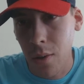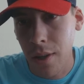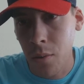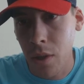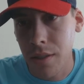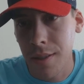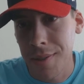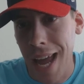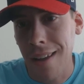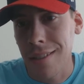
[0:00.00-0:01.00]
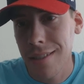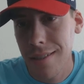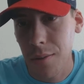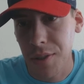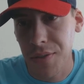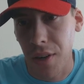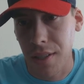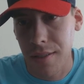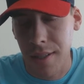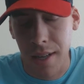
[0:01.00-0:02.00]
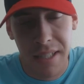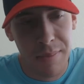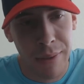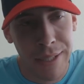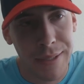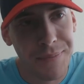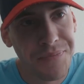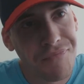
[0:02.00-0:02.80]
Thornton went to Dallas, which fucking sucks, but